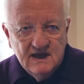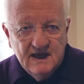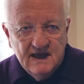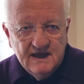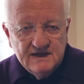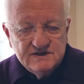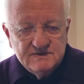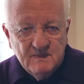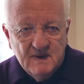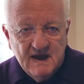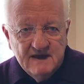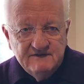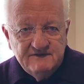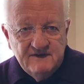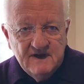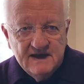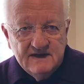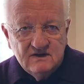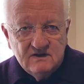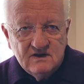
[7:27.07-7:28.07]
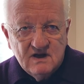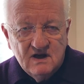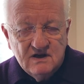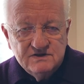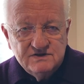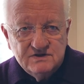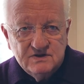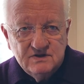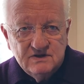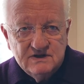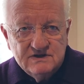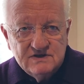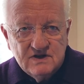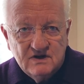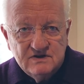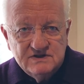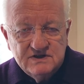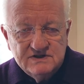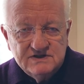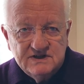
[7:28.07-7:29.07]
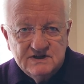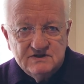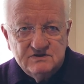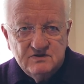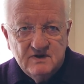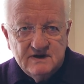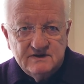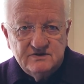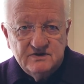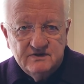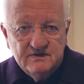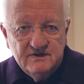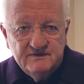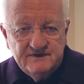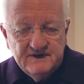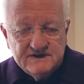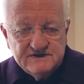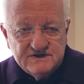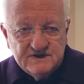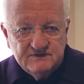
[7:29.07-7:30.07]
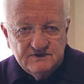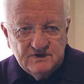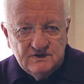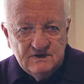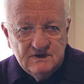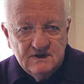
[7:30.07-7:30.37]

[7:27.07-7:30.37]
as my final concert as artistic director of the festival,